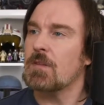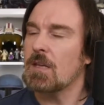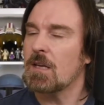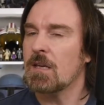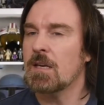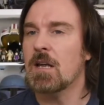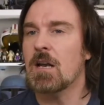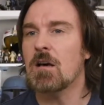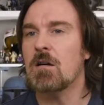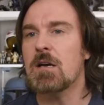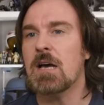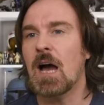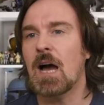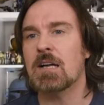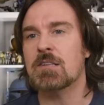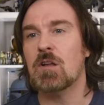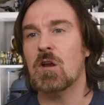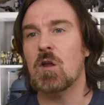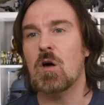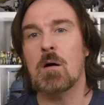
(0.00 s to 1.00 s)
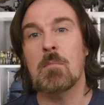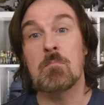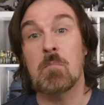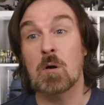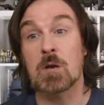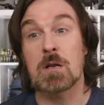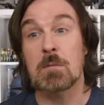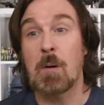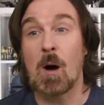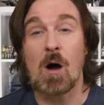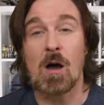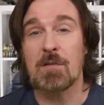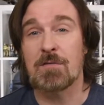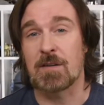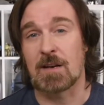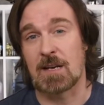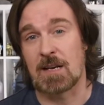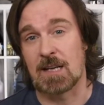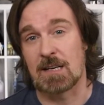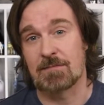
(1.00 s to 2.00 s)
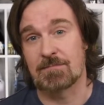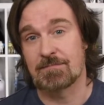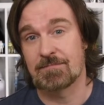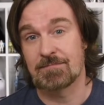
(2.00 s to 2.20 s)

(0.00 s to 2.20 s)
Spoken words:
You know, it has a lot of Monty Python in it.